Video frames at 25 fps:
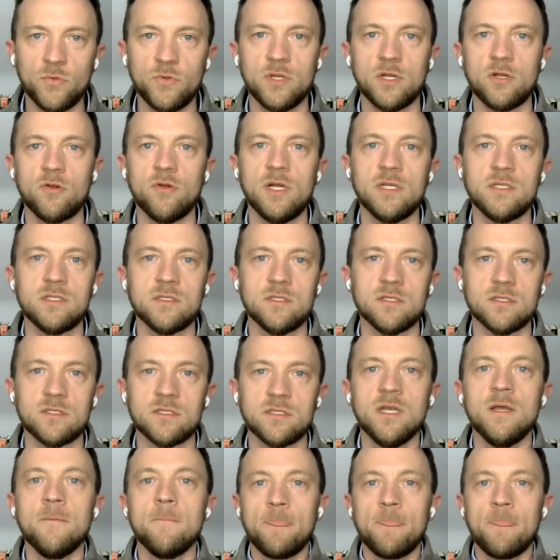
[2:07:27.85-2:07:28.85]
And it creates
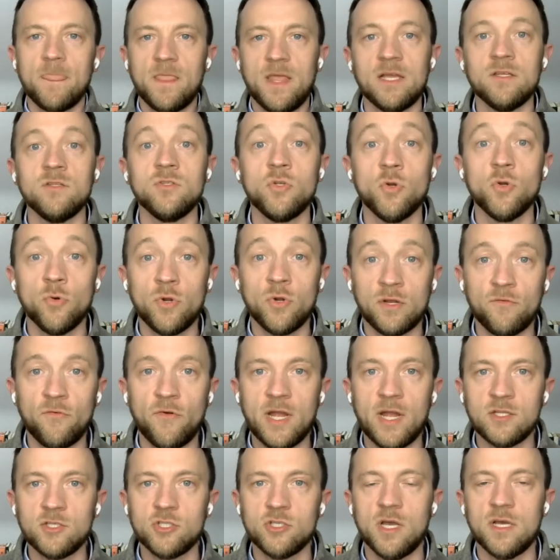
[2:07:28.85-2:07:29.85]
this enduring
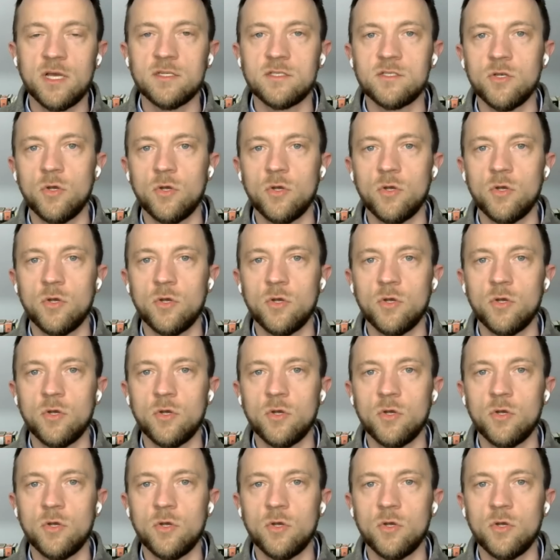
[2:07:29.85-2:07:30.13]
franchise.